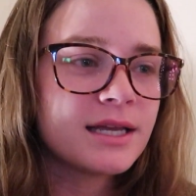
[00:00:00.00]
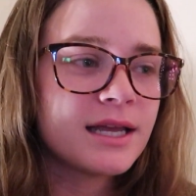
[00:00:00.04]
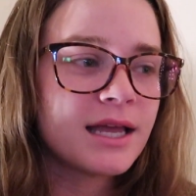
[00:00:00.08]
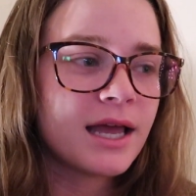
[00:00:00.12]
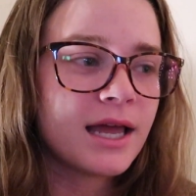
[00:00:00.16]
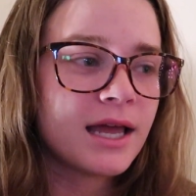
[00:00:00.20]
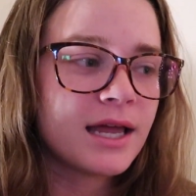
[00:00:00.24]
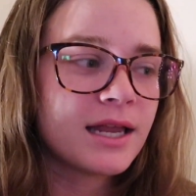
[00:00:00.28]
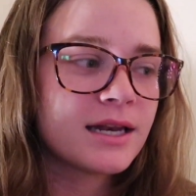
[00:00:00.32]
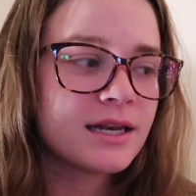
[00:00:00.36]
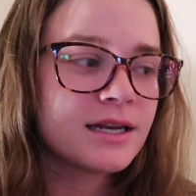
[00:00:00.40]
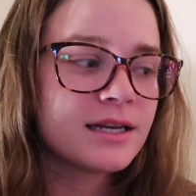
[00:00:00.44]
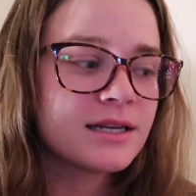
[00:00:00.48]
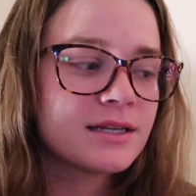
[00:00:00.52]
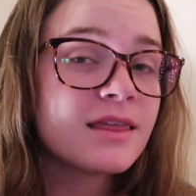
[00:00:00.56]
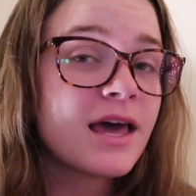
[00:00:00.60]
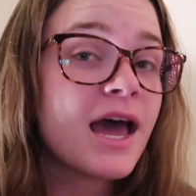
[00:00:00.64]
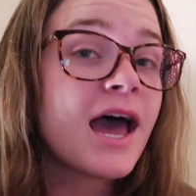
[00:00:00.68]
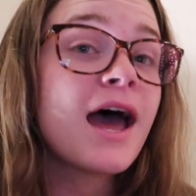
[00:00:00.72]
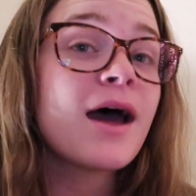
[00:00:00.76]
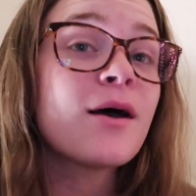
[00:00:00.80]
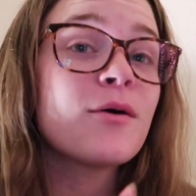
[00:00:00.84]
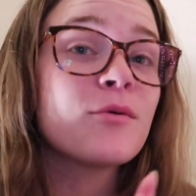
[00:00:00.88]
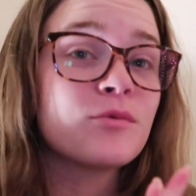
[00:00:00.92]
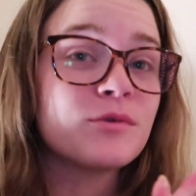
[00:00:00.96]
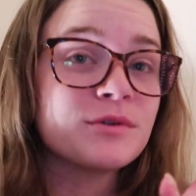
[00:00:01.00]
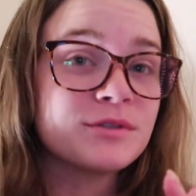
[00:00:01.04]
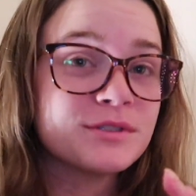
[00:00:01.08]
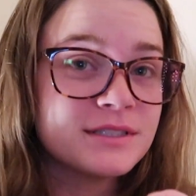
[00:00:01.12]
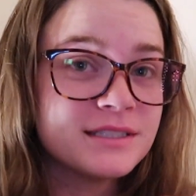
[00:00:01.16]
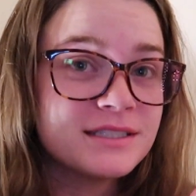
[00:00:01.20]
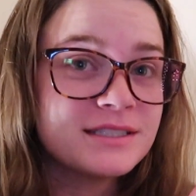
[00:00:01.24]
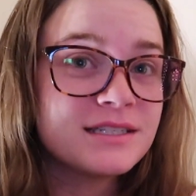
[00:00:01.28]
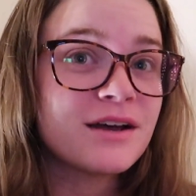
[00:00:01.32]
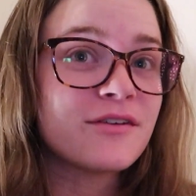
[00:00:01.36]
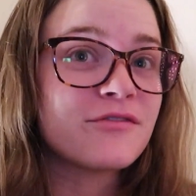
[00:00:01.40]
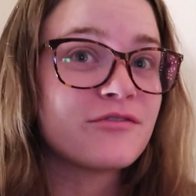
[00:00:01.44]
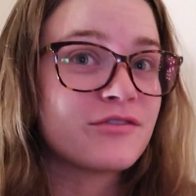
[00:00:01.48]
and that will
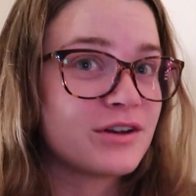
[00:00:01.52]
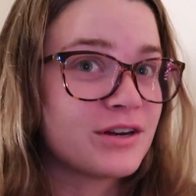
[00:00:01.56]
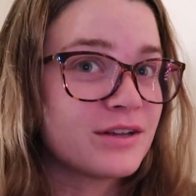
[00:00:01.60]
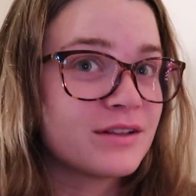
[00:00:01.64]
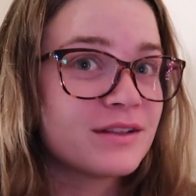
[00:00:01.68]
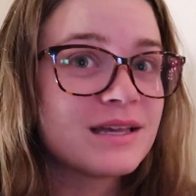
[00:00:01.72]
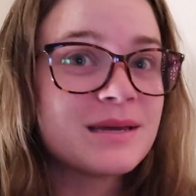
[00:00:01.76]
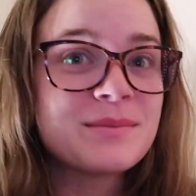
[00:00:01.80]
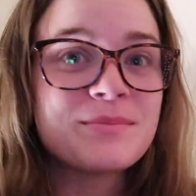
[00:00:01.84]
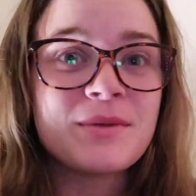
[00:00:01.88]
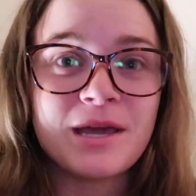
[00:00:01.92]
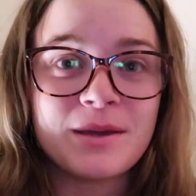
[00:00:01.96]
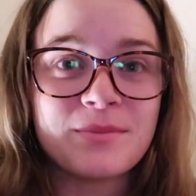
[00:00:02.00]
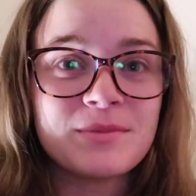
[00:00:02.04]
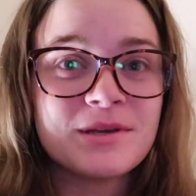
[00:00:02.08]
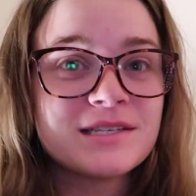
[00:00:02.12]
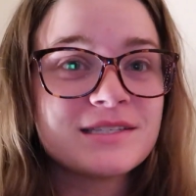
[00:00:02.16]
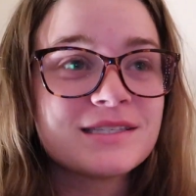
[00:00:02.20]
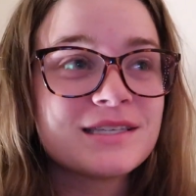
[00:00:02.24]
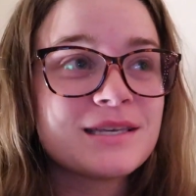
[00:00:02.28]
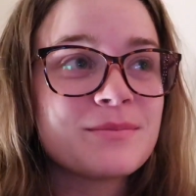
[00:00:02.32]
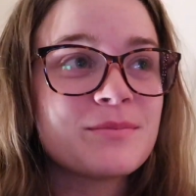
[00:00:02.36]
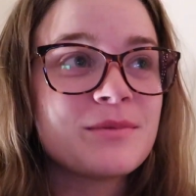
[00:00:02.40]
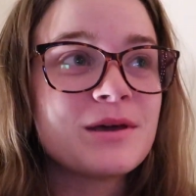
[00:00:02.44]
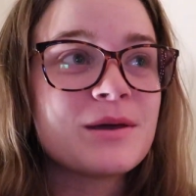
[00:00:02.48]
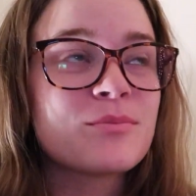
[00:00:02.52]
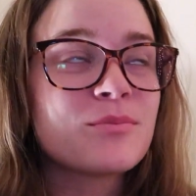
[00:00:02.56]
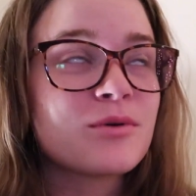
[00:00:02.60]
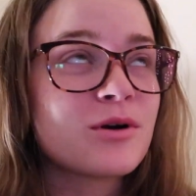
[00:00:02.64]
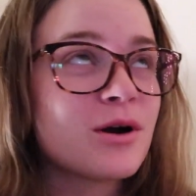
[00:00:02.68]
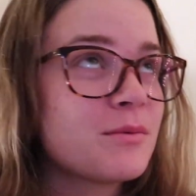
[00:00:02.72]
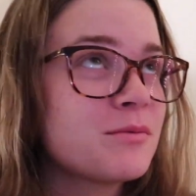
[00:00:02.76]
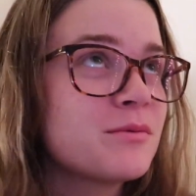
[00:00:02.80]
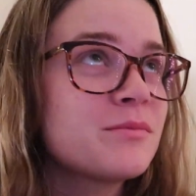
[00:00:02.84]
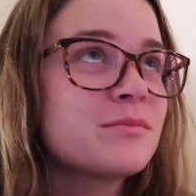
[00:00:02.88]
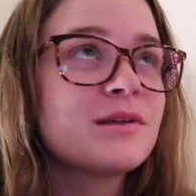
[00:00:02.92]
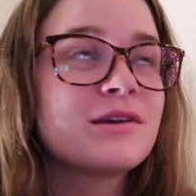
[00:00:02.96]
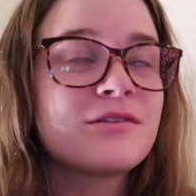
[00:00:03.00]
definitely make me sleepy,
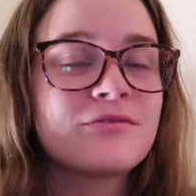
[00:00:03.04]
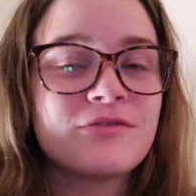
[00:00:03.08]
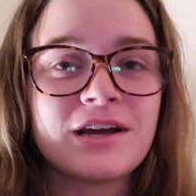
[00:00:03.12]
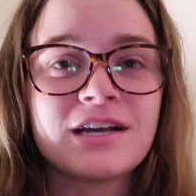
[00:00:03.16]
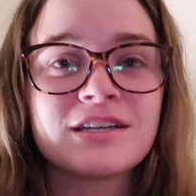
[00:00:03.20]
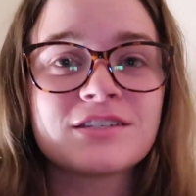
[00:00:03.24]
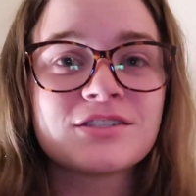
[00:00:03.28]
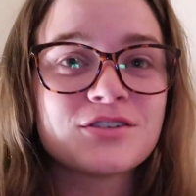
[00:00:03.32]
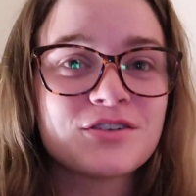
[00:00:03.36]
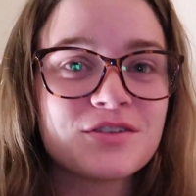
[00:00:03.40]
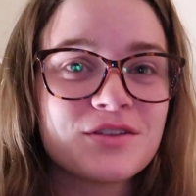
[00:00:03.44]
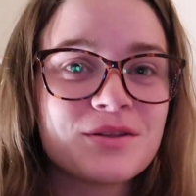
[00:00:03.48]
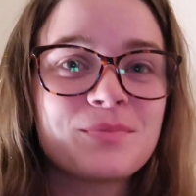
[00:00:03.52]
probably faster